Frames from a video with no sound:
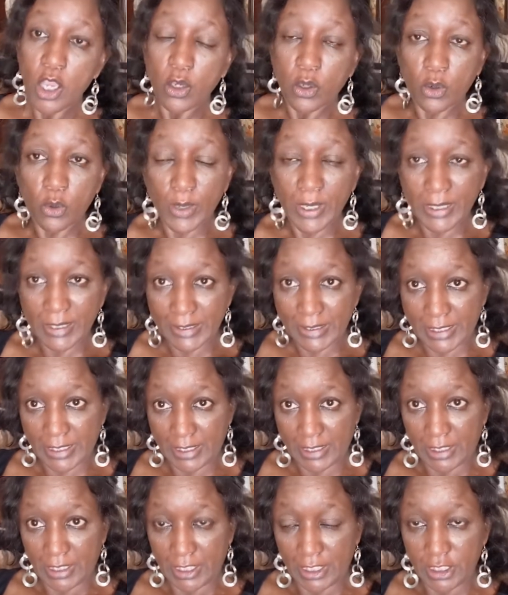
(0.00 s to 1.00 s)
Quickly
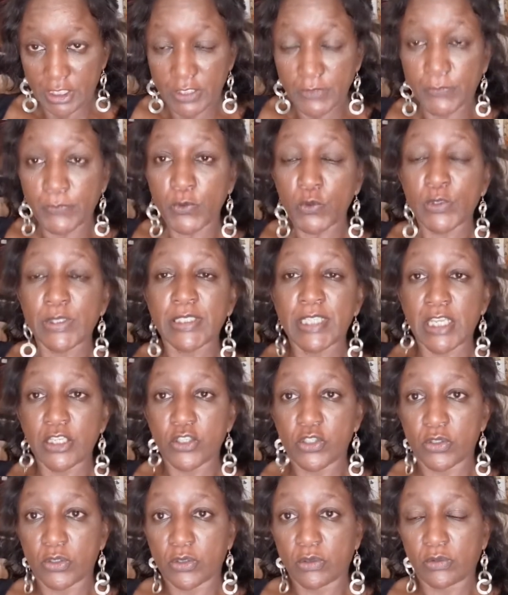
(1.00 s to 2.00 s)
diffuse tension.